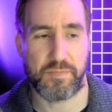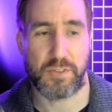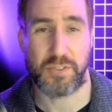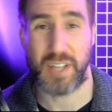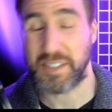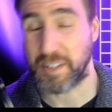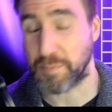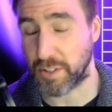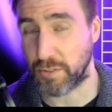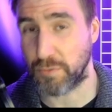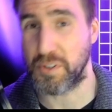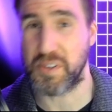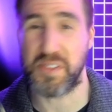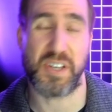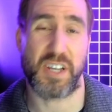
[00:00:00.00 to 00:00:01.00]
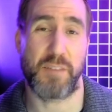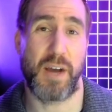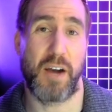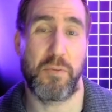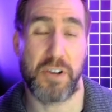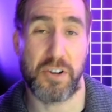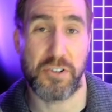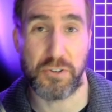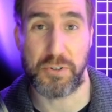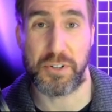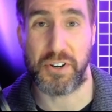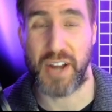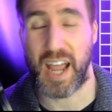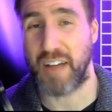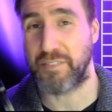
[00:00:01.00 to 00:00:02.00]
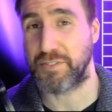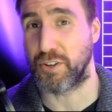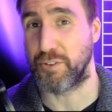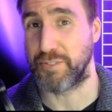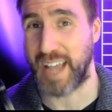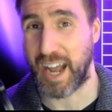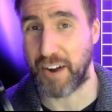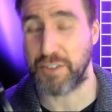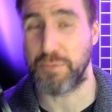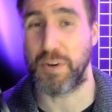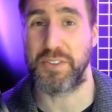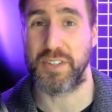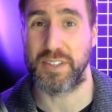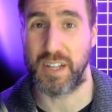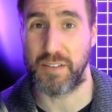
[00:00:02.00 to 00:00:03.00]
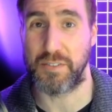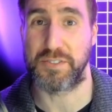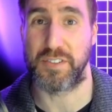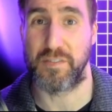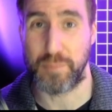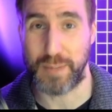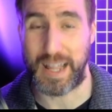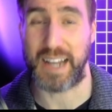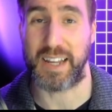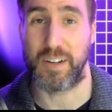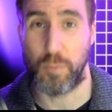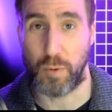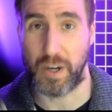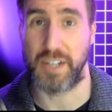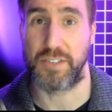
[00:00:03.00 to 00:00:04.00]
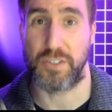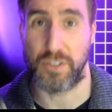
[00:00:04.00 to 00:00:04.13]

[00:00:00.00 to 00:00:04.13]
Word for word: So that's something to really think about when you're doing your halftones. How do you want the levels of black and white to